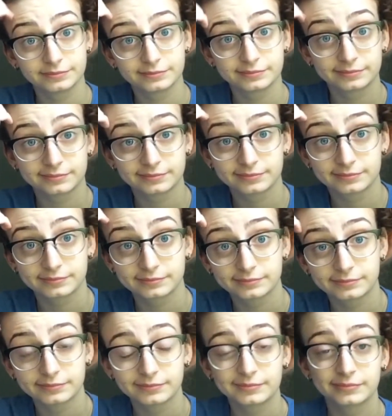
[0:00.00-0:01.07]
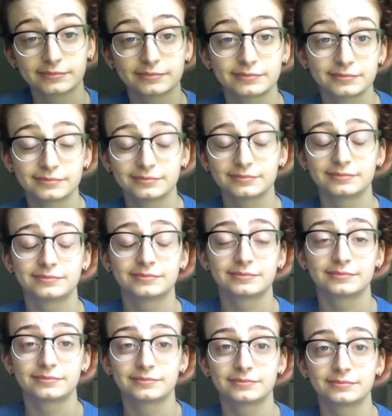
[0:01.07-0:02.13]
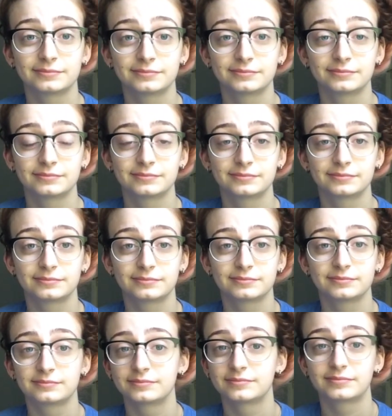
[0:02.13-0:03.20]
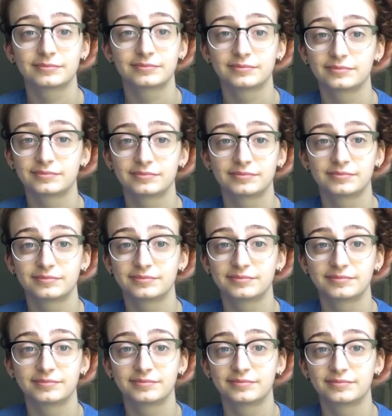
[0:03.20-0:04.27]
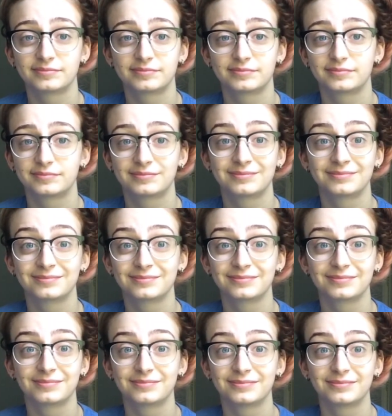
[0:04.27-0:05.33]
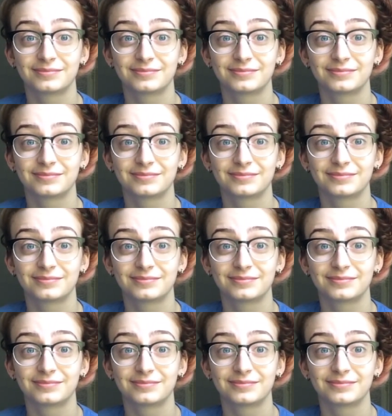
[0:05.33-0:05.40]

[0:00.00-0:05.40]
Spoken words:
Nothing is said.